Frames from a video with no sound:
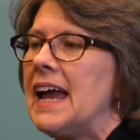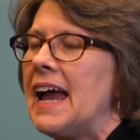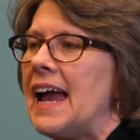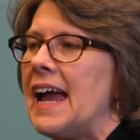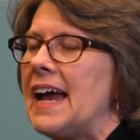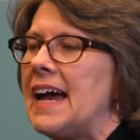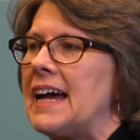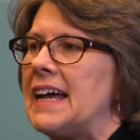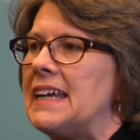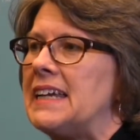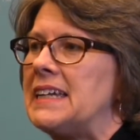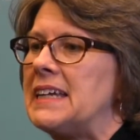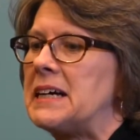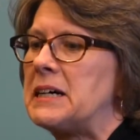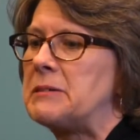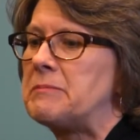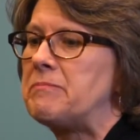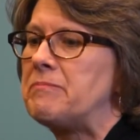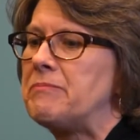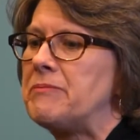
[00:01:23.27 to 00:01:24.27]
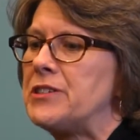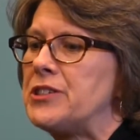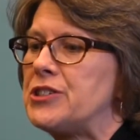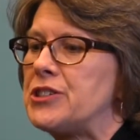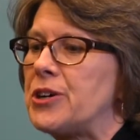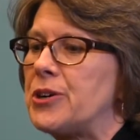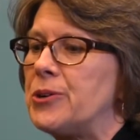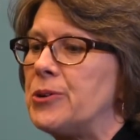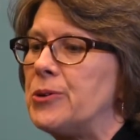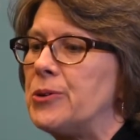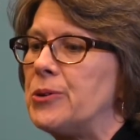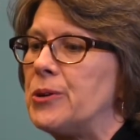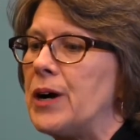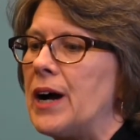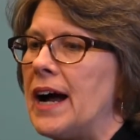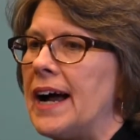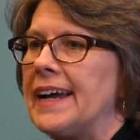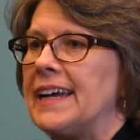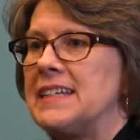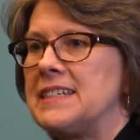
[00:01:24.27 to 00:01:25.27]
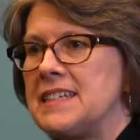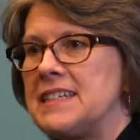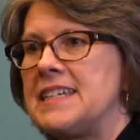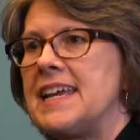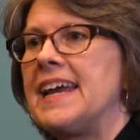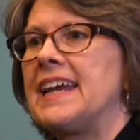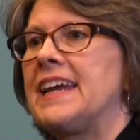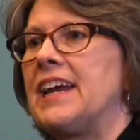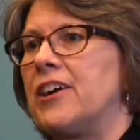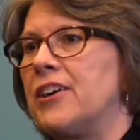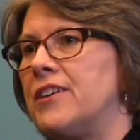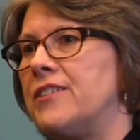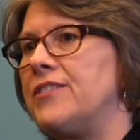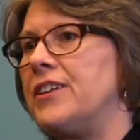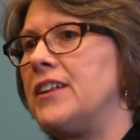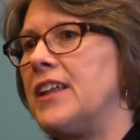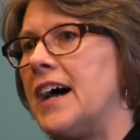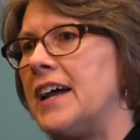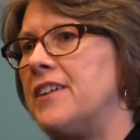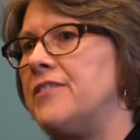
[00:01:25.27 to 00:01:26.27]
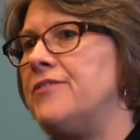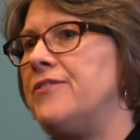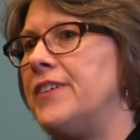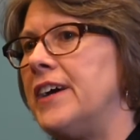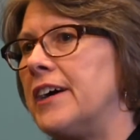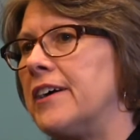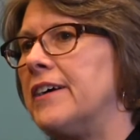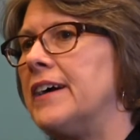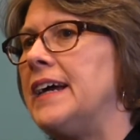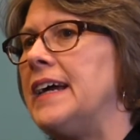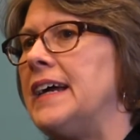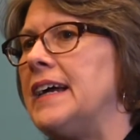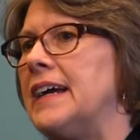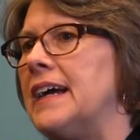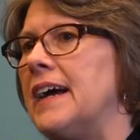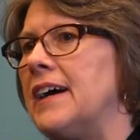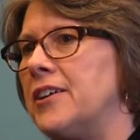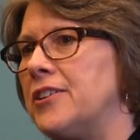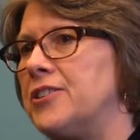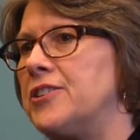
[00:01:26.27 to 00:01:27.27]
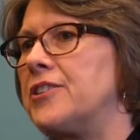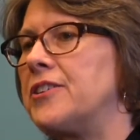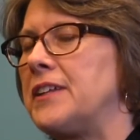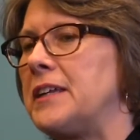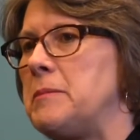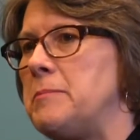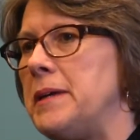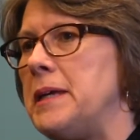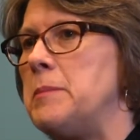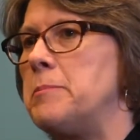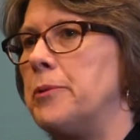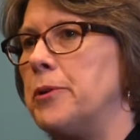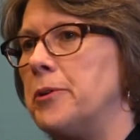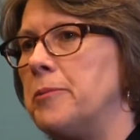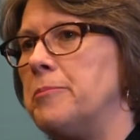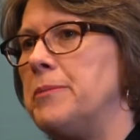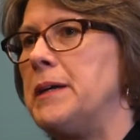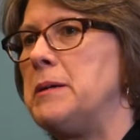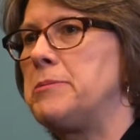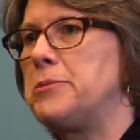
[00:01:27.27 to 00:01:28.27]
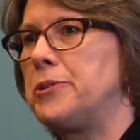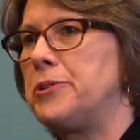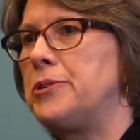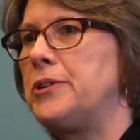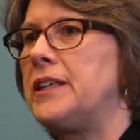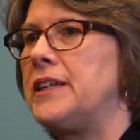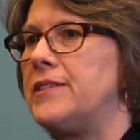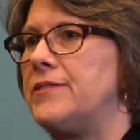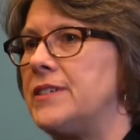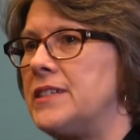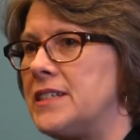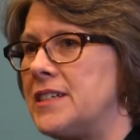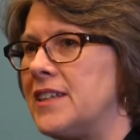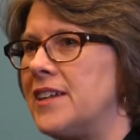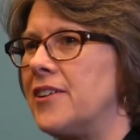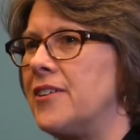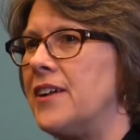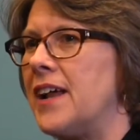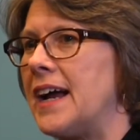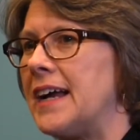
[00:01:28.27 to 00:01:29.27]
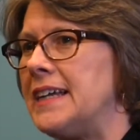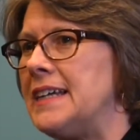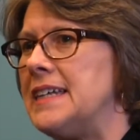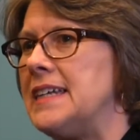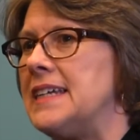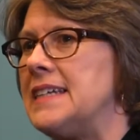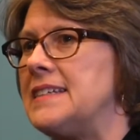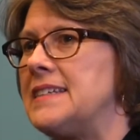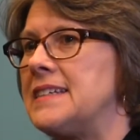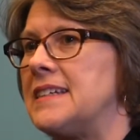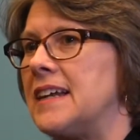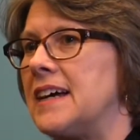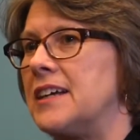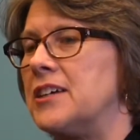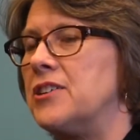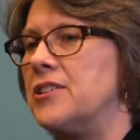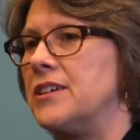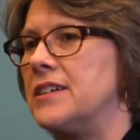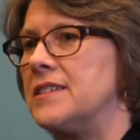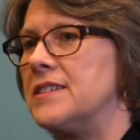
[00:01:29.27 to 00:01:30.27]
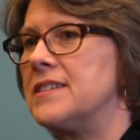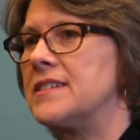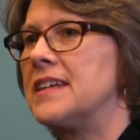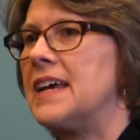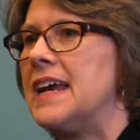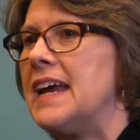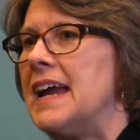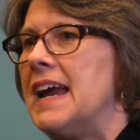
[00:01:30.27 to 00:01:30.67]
And so I get to take care of a lot of very elderly people, people who live into their 90s and 100s.